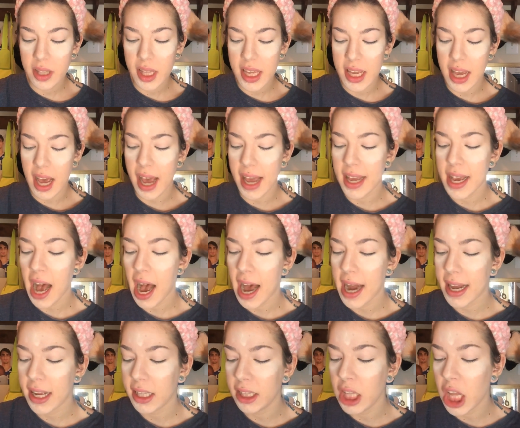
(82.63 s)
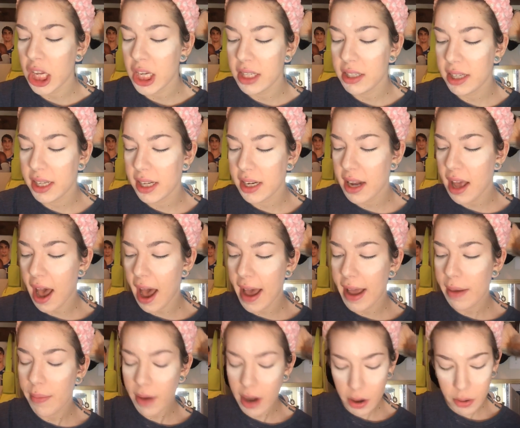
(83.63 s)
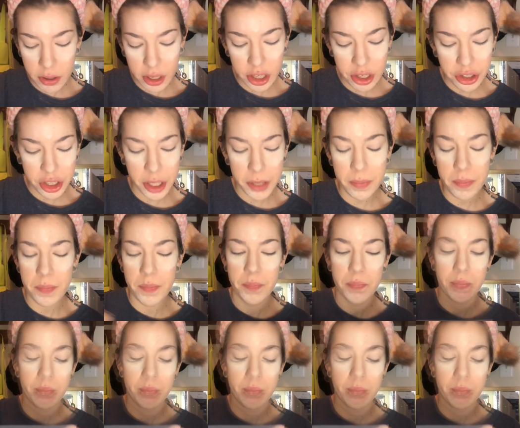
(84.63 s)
the iconic London eyebrow cushion.